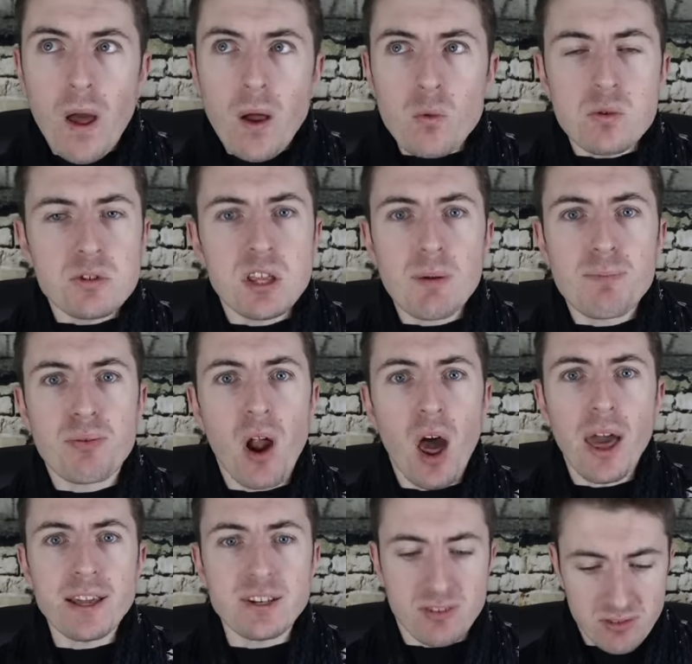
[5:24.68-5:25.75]
Where was their
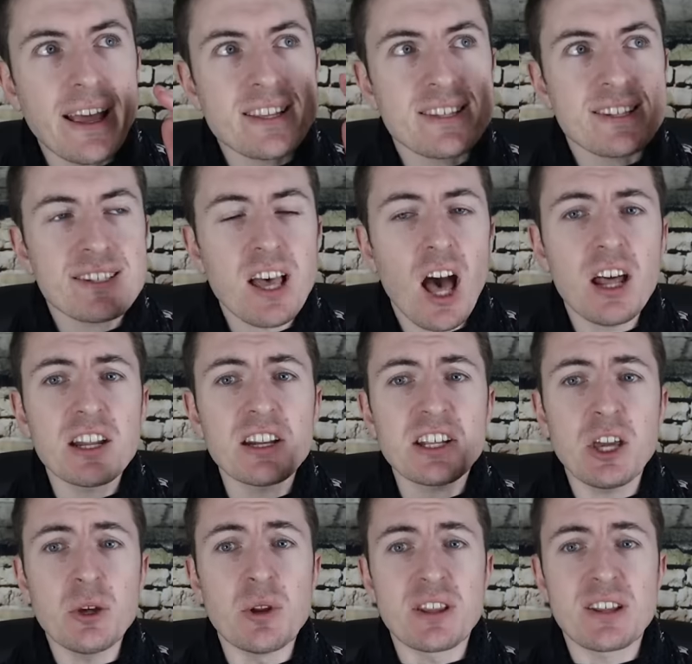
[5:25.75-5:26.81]
pride? A
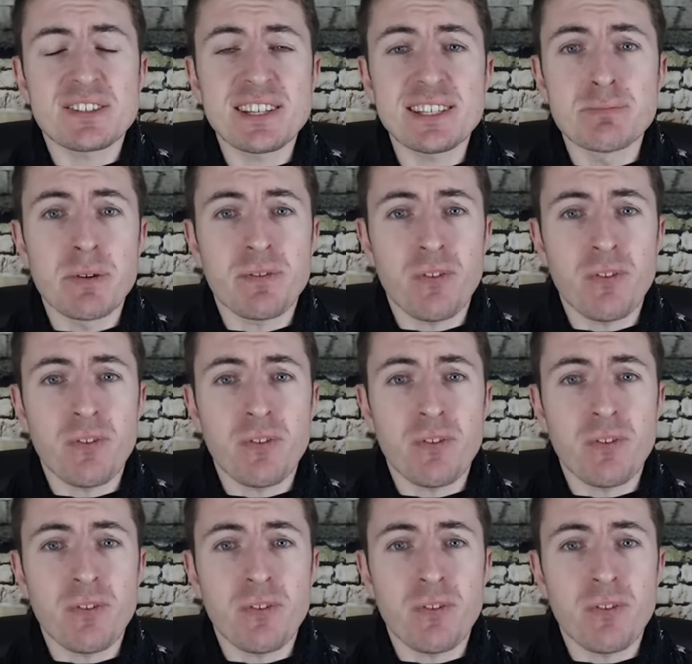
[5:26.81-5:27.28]
solid unit the season